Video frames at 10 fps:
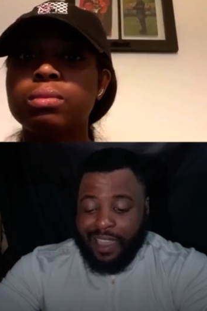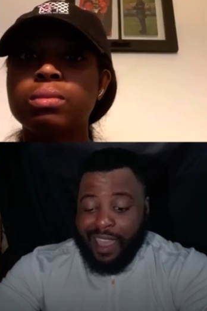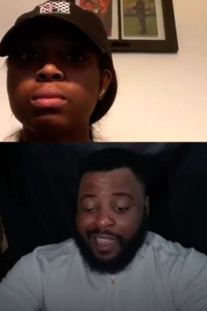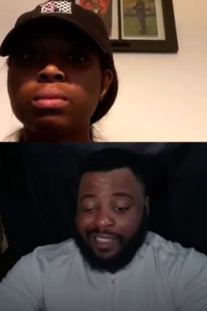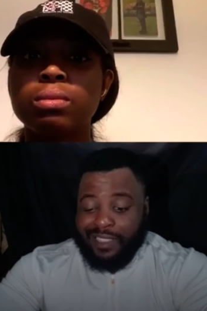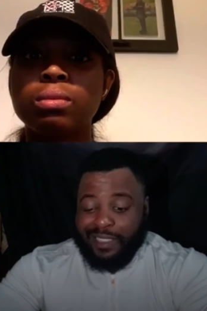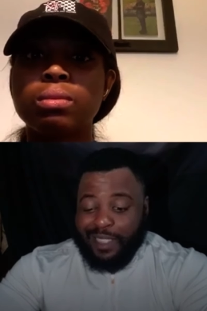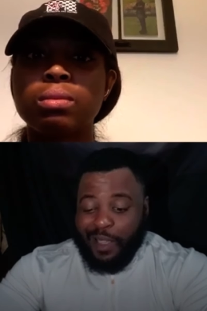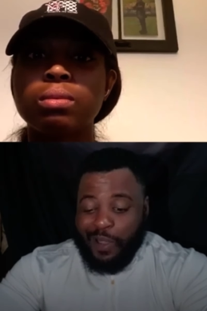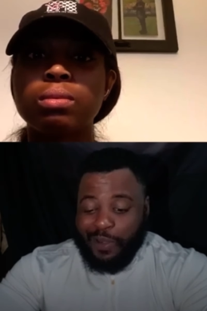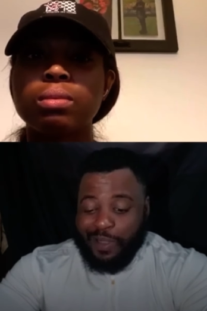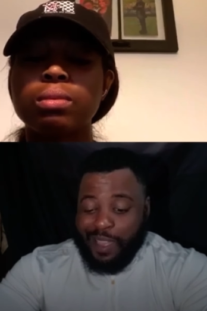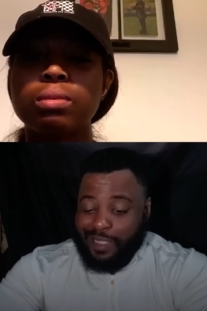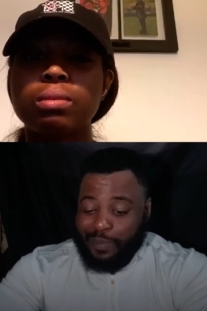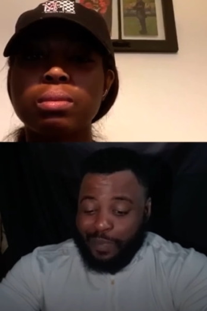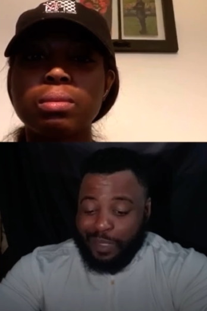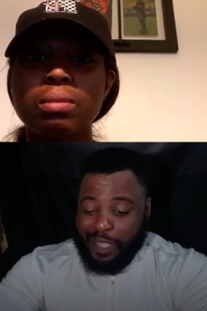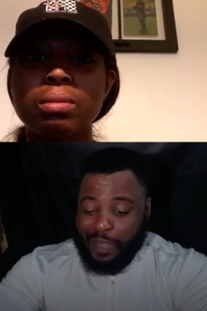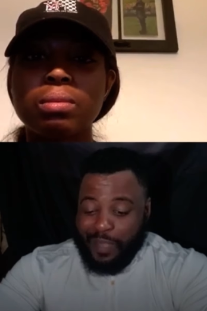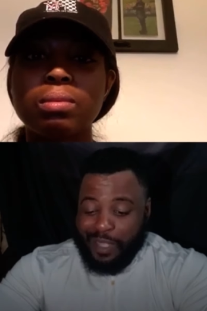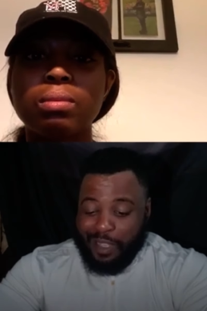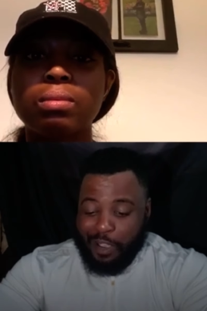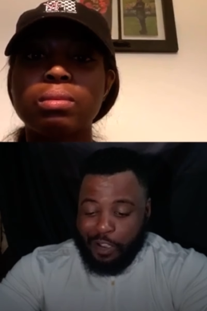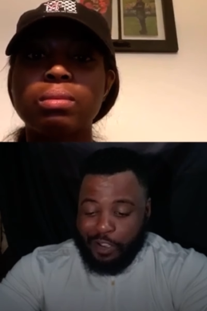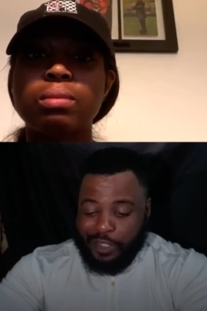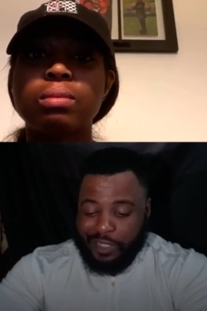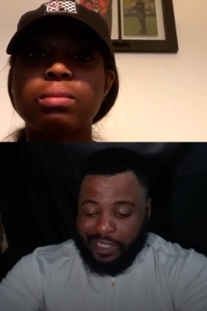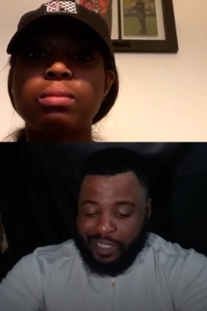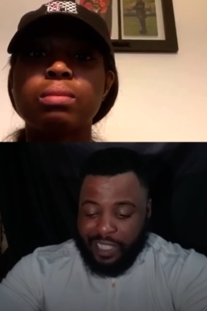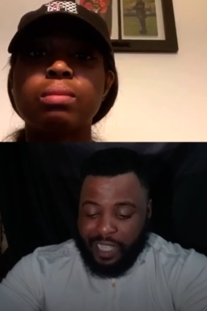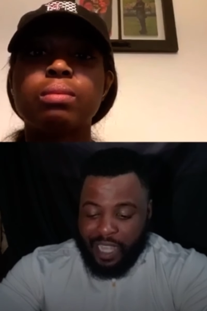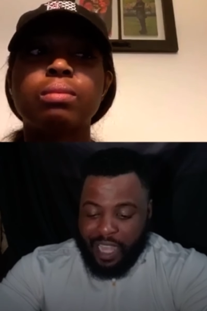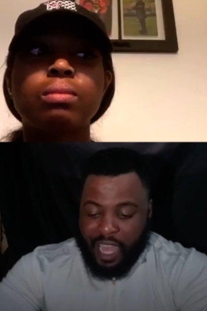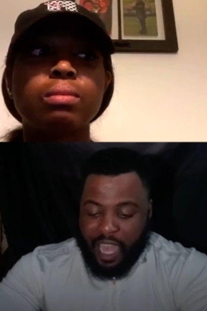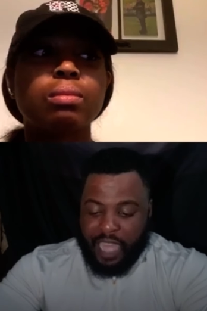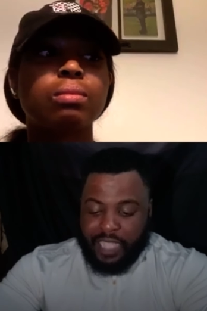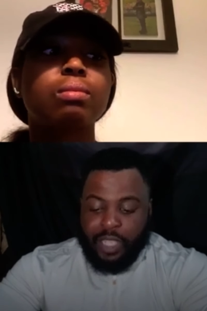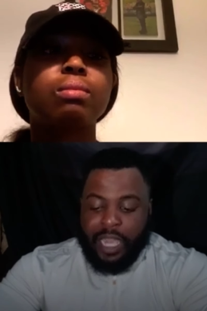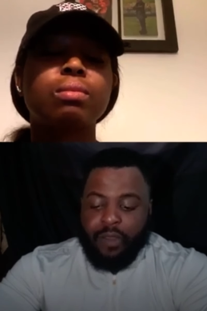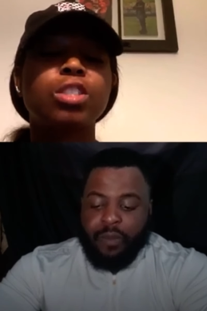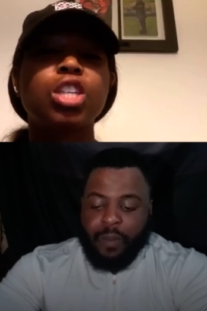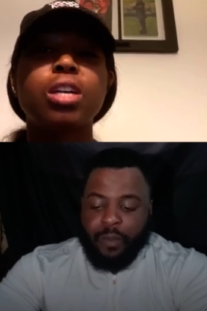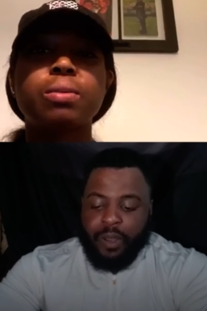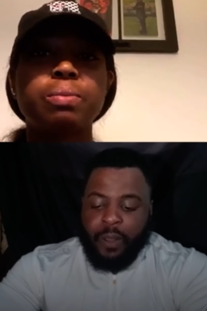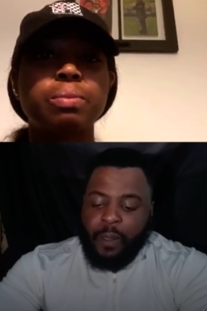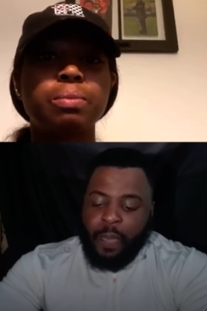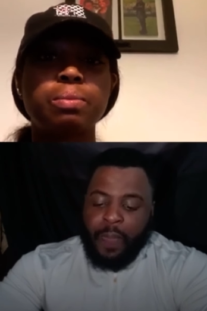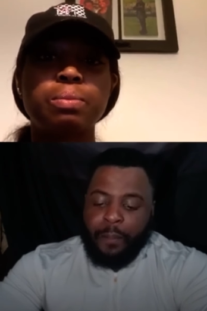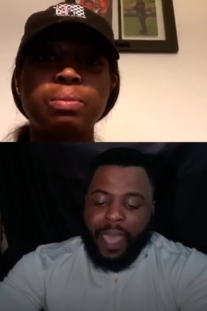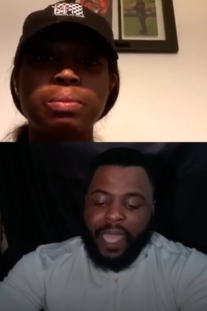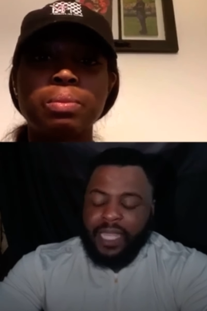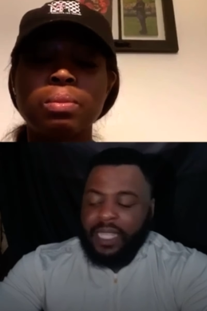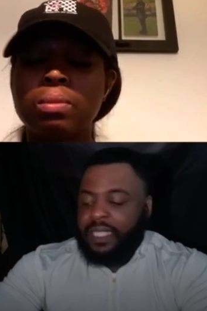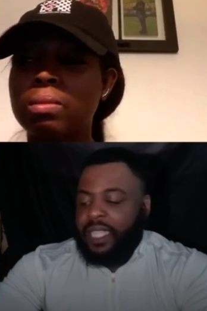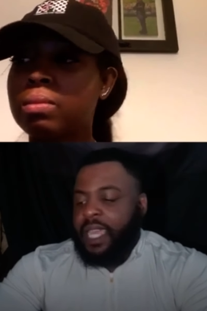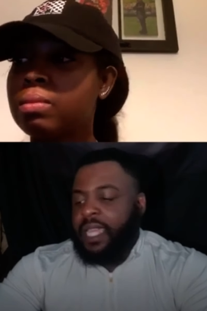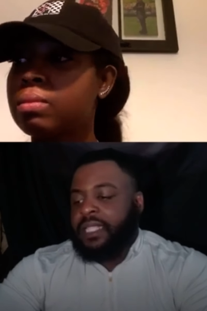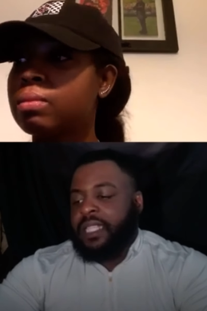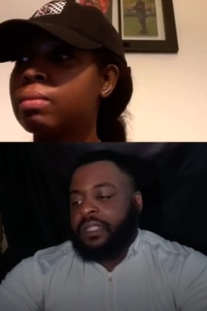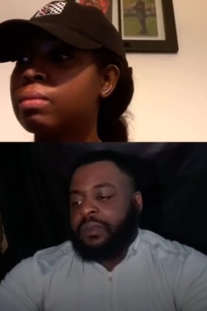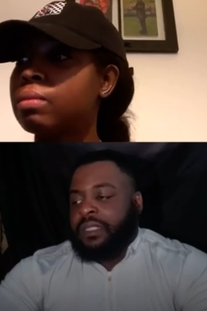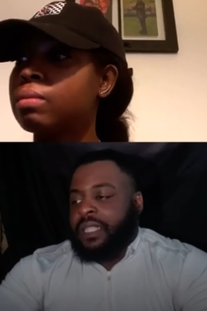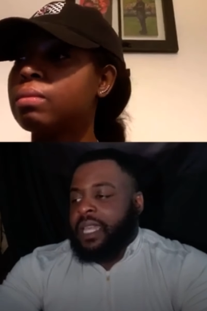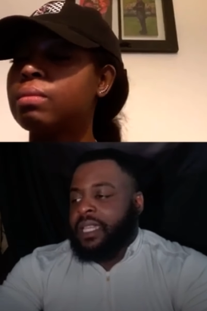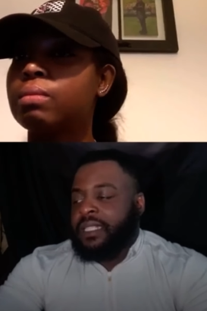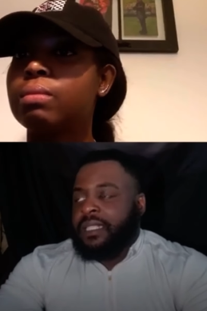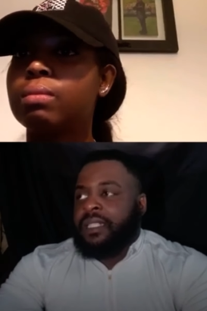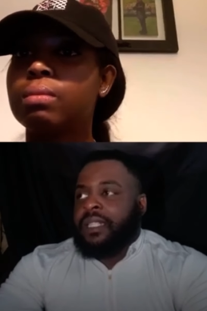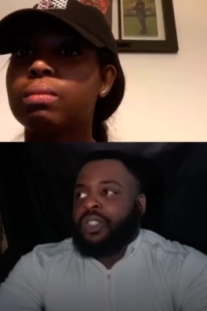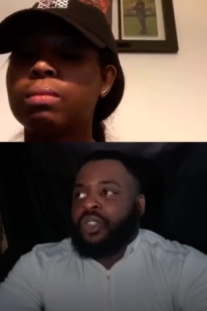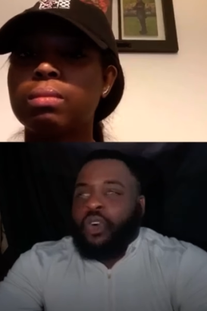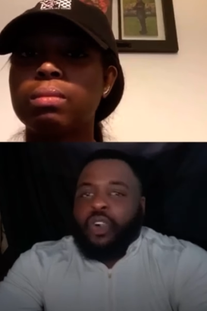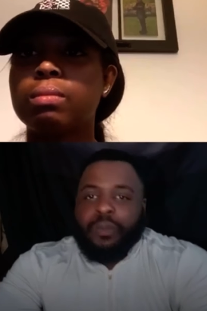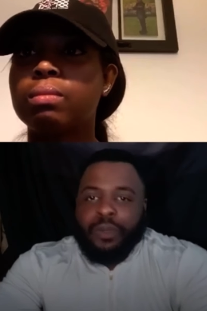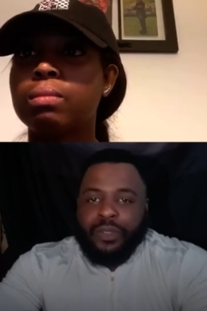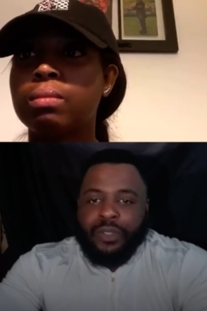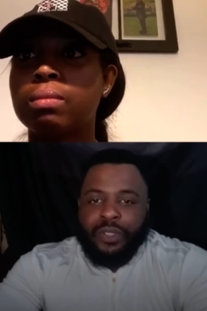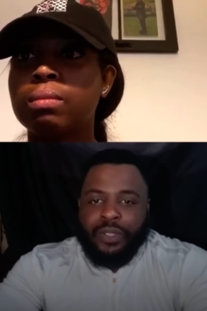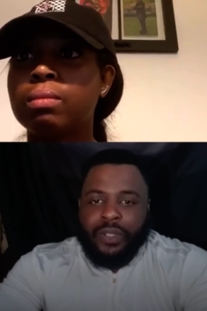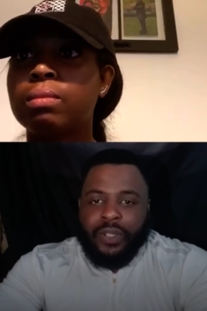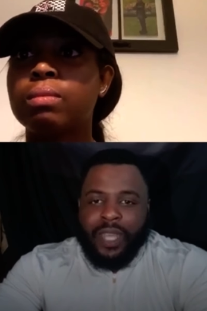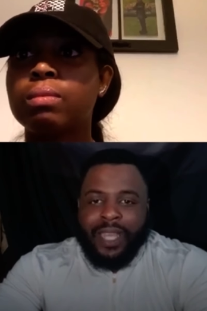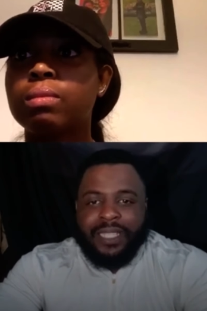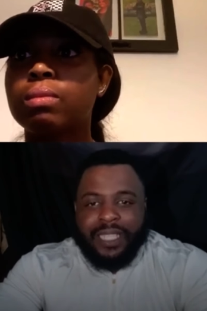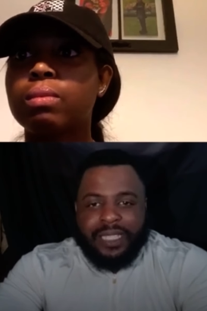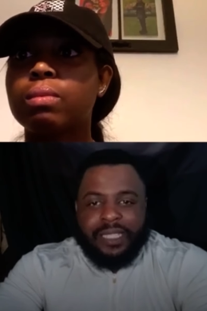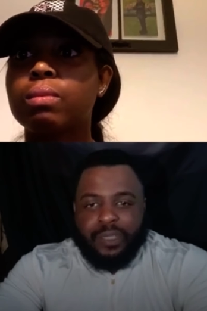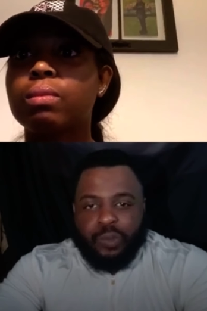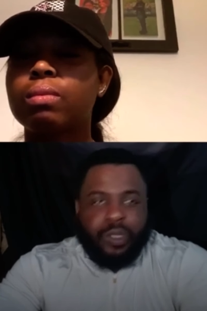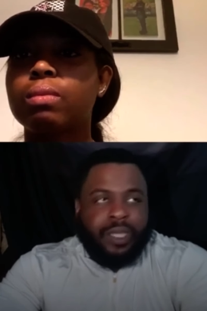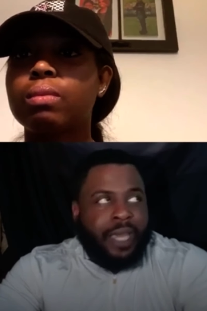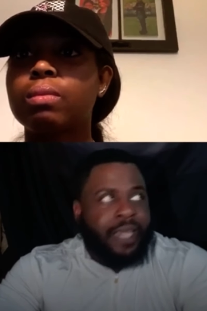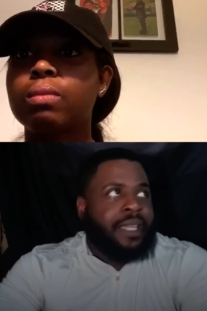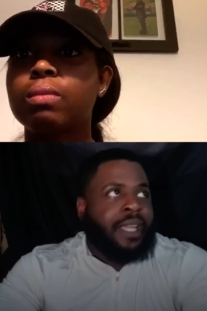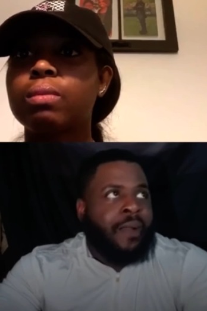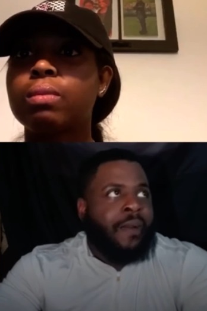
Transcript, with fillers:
Speaker 1: as the whole as polygamy in the whole you got to remember back in the day this was like normal like this is what like